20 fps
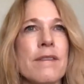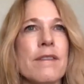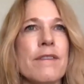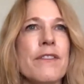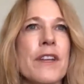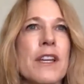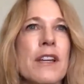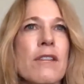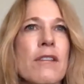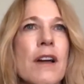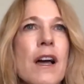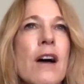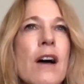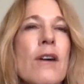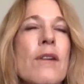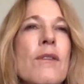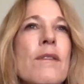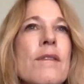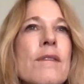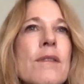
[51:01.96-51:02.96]
figure
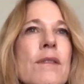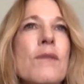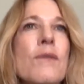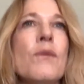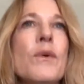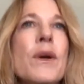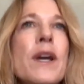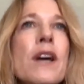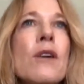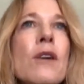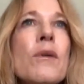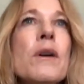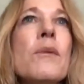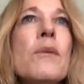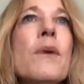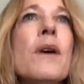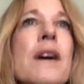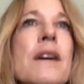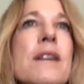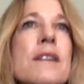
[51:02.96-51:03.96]
out where we
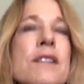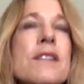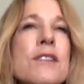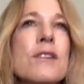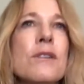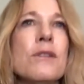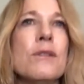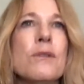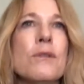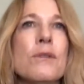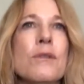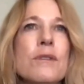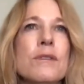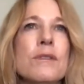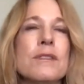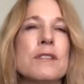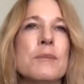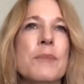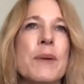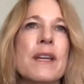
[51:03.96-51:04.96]
want to
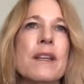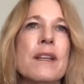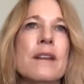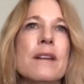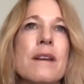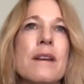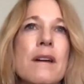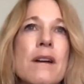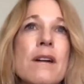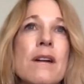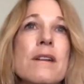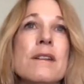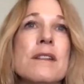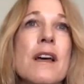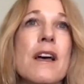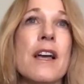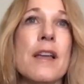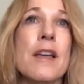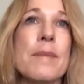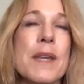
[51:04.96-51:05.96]
spend our
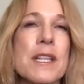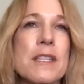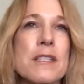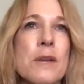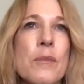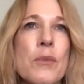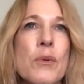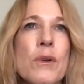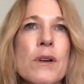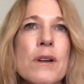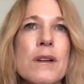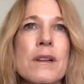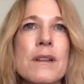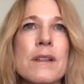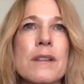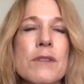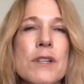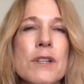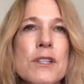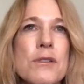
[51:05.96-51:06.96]
time that's important
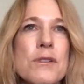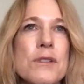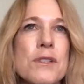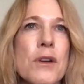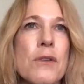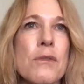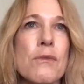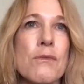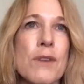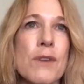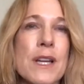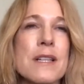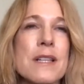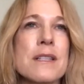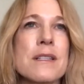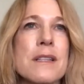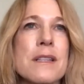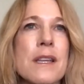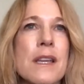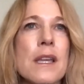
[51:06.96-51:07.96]
and reduce our
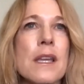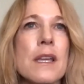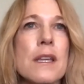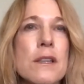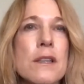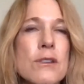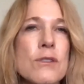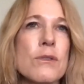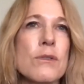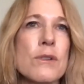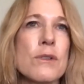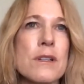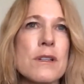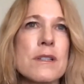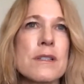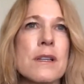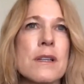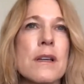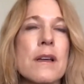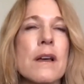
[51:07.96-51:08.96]
risk
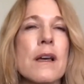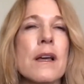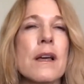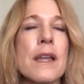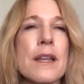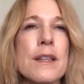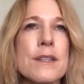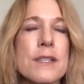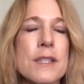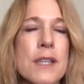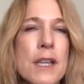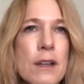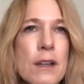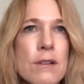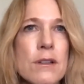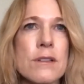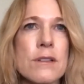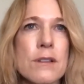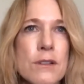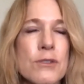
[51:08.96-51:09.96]
indoors against
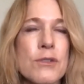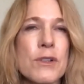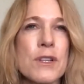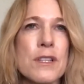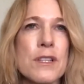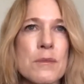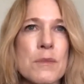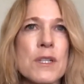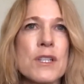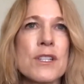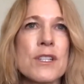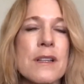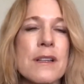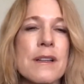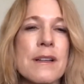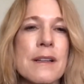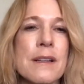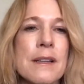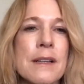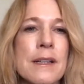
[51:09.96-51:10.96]
aerosol transmission.